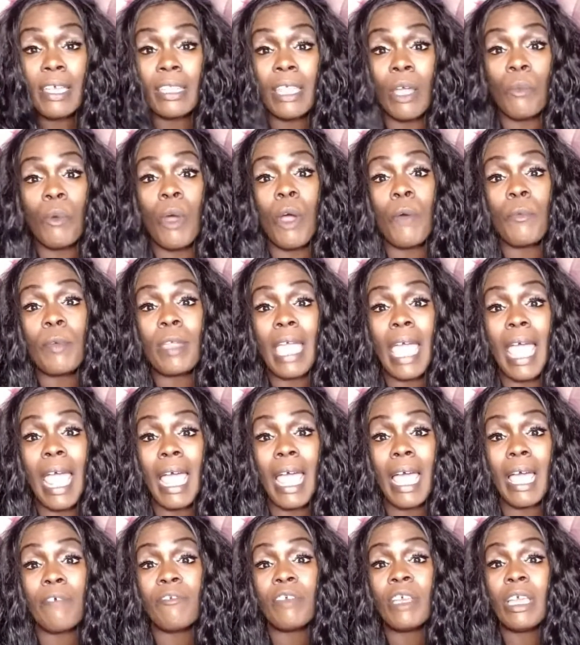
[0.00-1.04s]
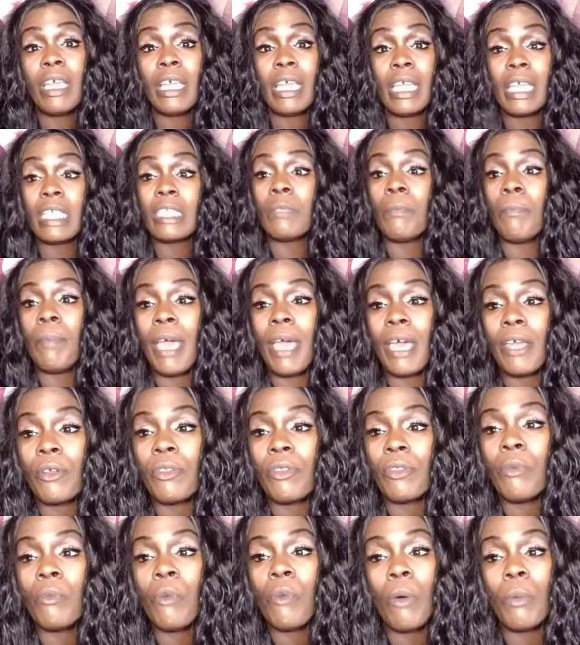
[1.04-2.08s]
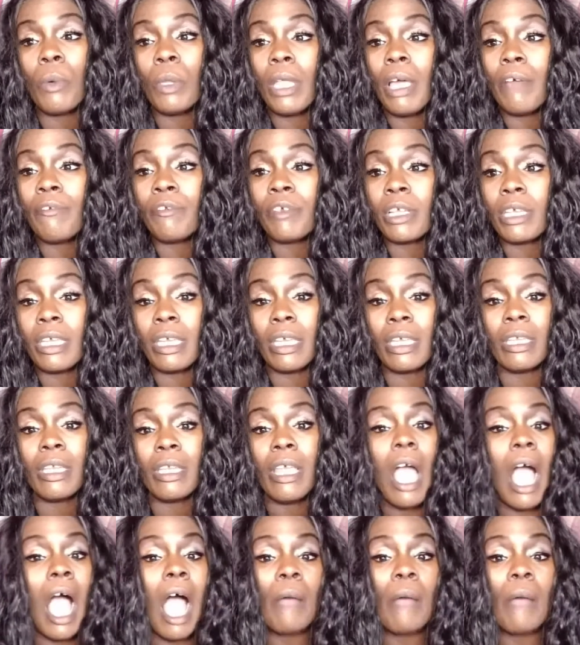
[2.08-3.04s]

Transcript: that what we have is better than what we'll ever get.